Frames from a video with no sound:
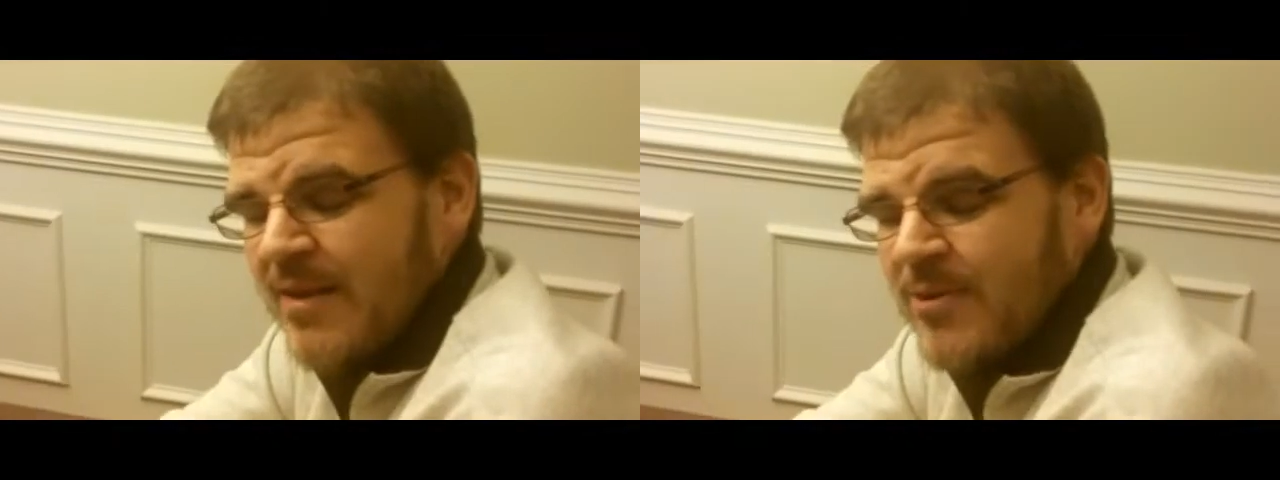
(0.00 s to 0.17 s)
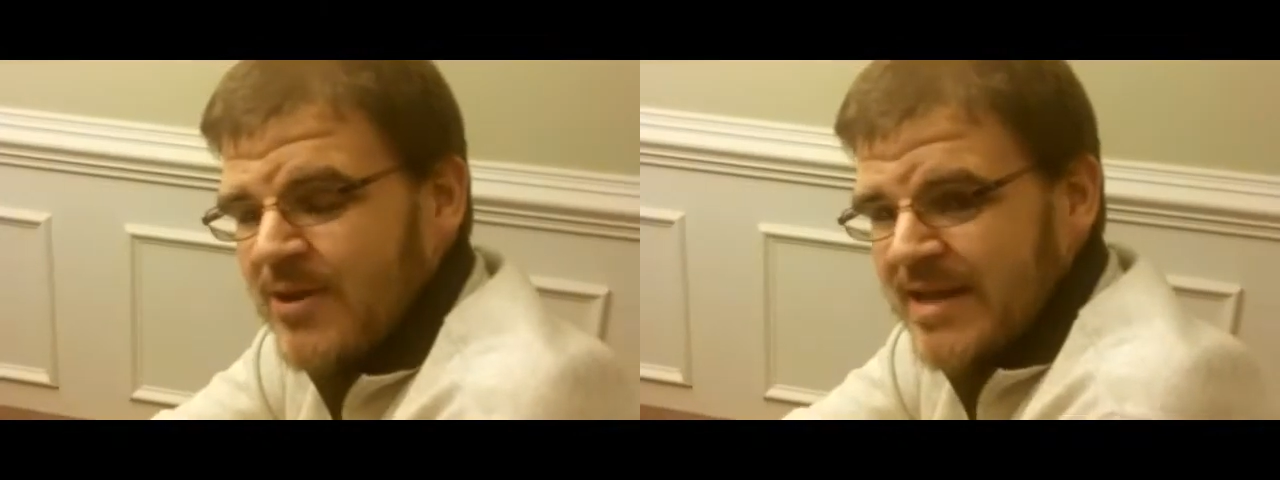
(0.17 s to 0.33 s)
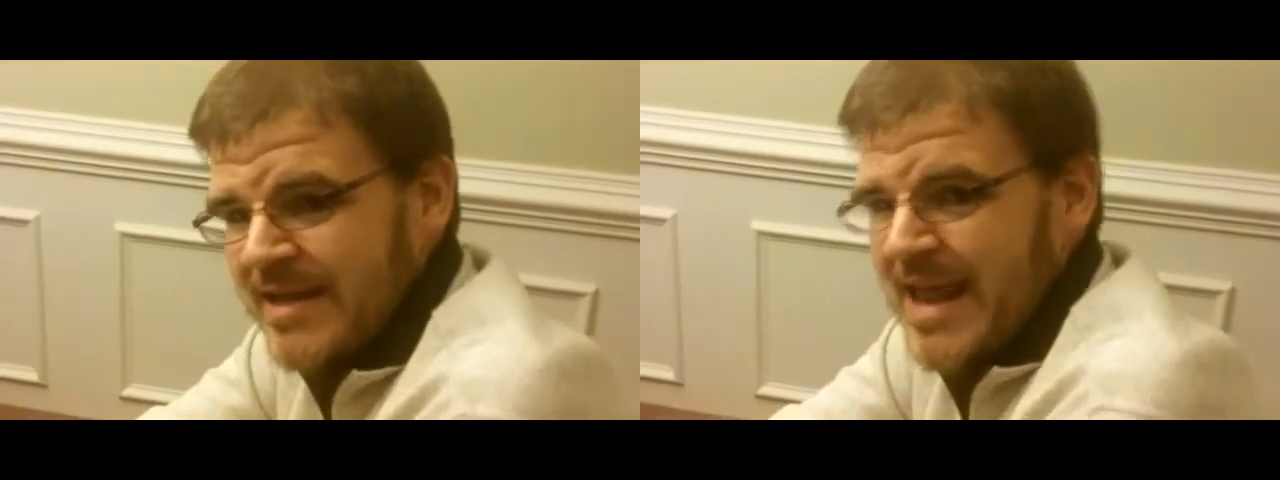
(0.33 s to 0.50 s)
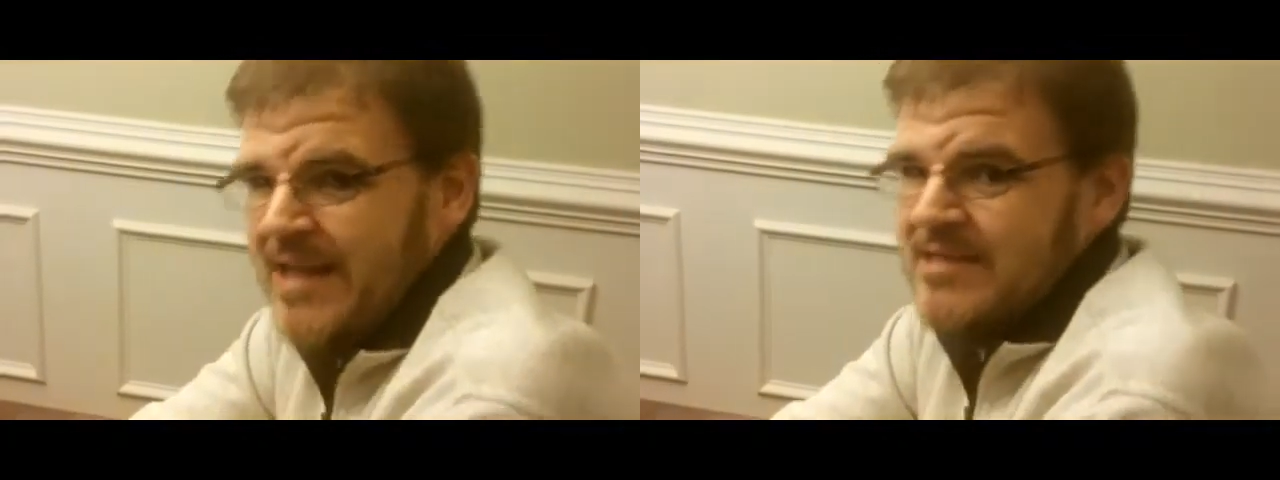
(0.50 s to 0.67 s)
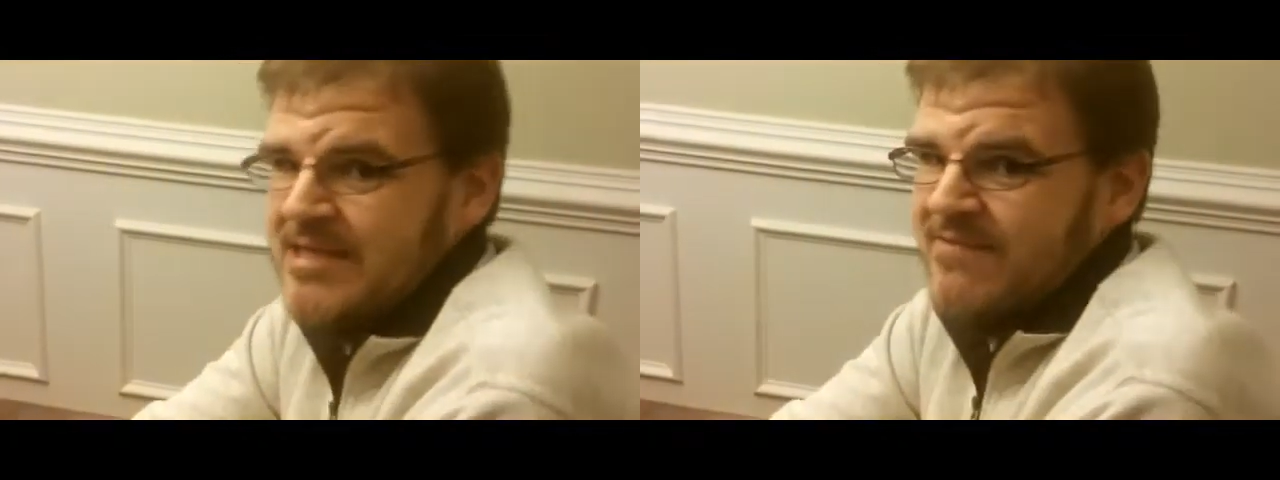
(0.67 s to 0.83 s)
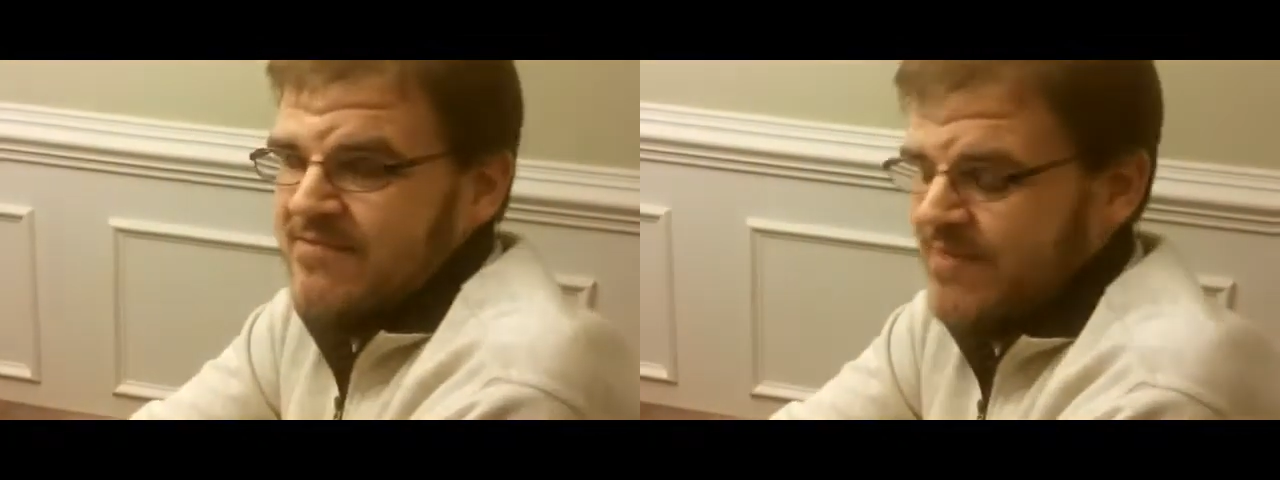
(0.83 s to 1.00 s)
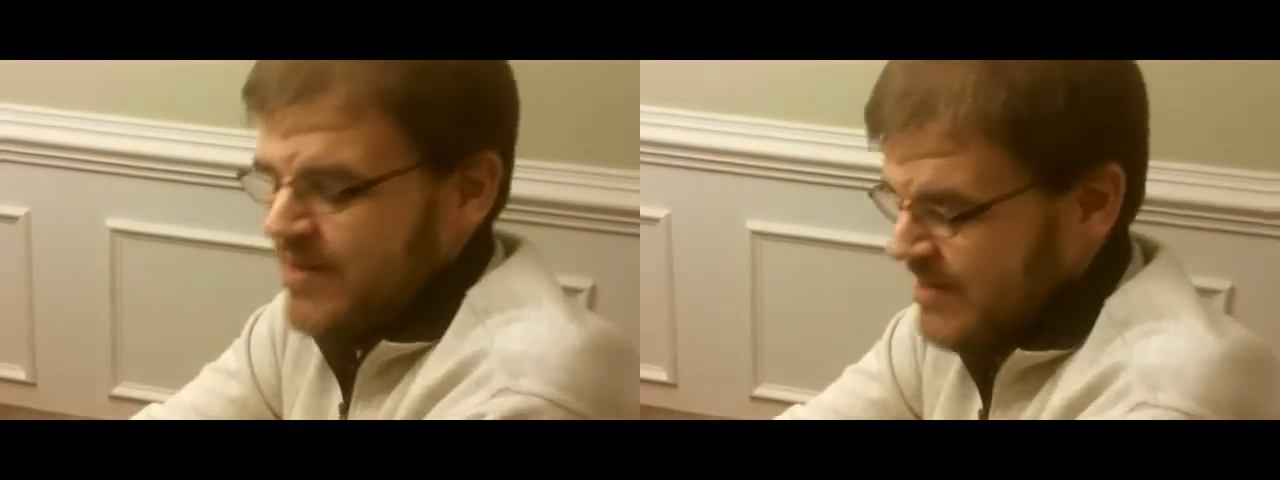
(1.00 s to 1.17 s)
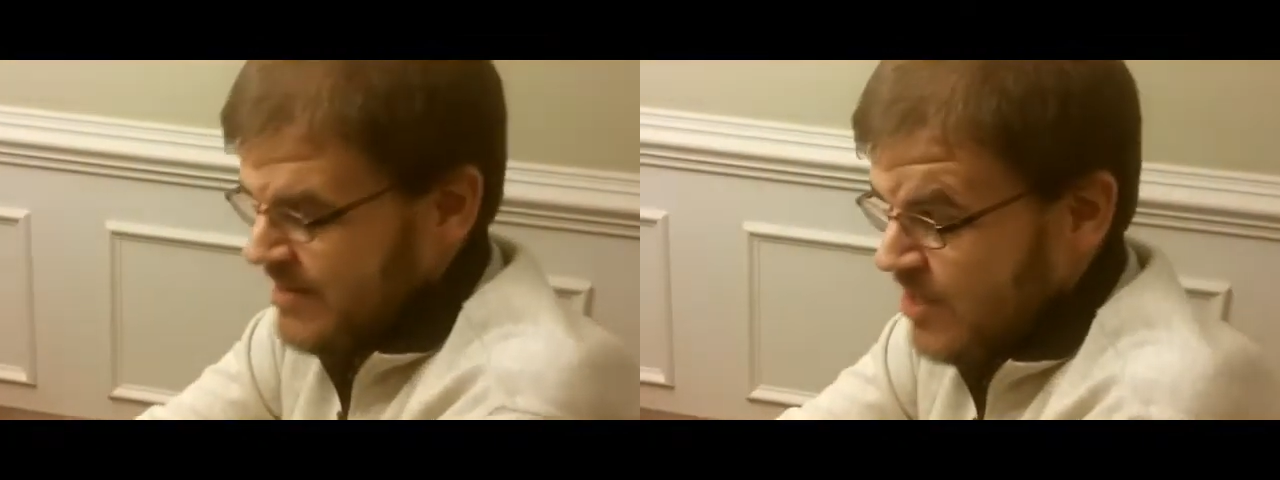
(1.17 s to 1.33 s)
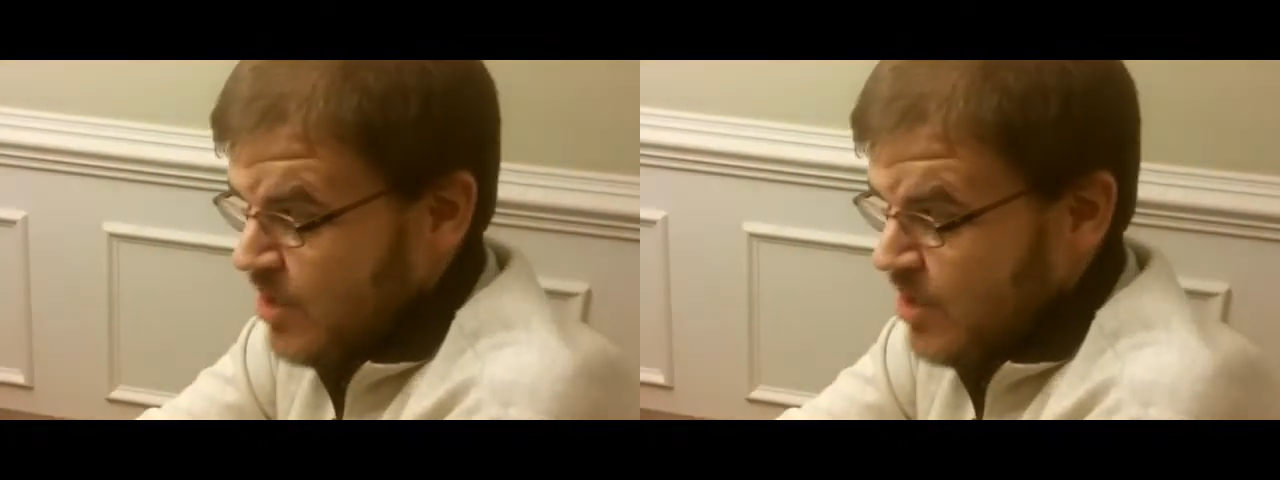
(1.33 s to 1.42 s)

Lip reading: that I want to get out to everybody,